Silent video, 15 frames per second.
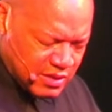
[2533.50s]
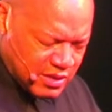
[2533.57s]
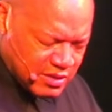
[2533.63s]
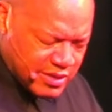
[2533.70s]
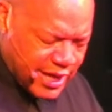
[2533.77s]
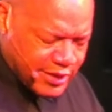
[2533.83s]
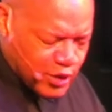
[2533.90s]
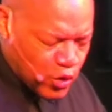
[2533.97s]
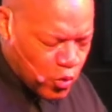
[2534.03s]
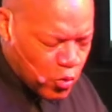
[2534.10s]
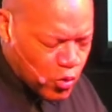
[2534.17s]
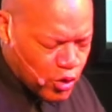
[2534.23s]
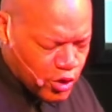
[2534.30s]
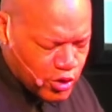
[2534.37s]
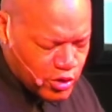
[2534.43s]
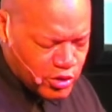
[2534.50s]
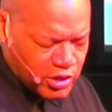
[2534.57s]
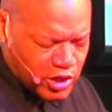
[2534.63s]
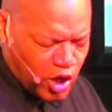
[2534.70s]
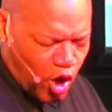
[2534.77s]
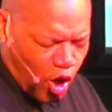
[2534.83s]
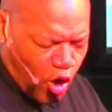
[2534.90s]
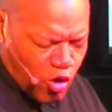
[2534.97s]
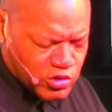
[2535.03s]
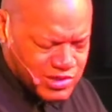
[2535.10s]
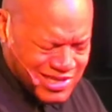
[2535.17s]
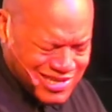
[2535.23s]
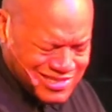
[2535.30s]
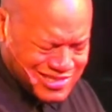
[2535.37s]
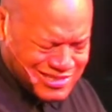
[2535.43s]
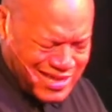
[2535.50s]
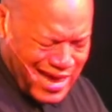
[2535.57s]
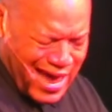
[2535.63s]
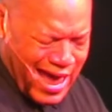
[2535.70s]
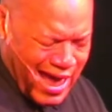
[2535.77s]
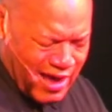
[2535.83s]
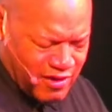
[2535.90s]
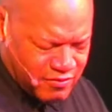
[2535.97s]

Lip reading: that your word calls us to have